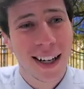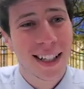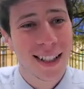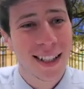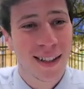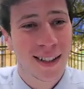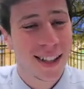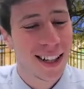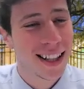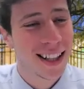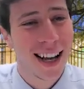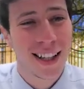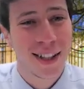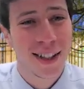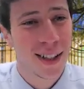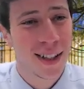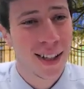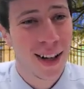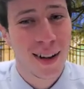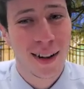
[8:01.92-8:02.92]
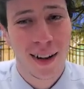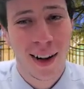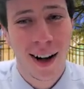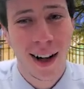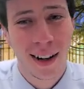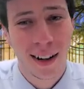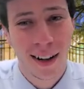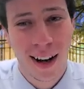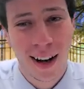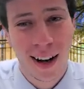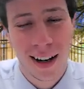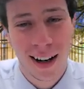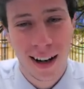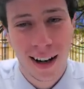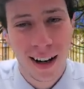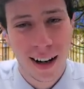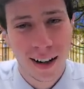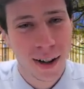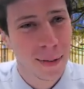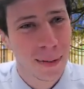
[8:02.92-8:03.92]
Sounds like that's just a
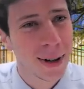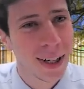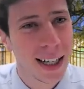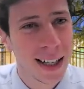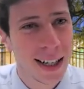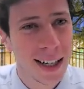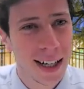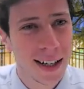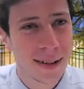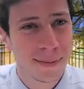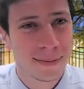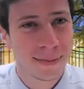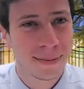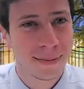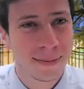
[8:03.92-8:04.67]
lot on your plate there.